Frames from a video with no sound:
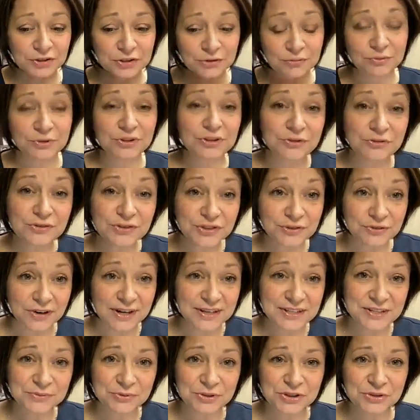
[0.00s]
to reduce
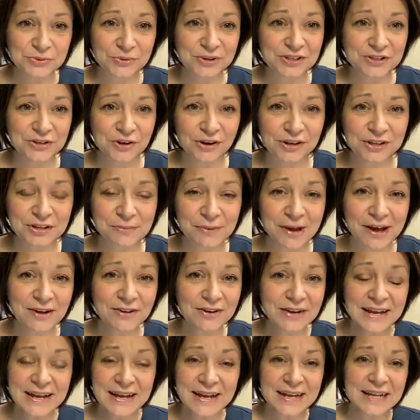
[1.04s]
stress, which we talked
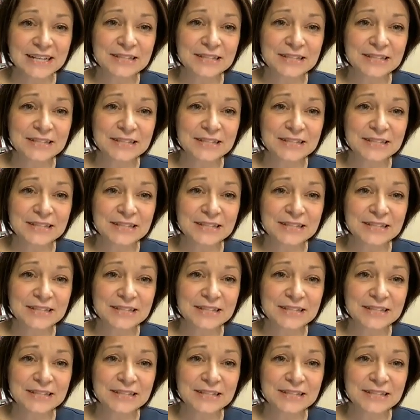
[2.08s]
about.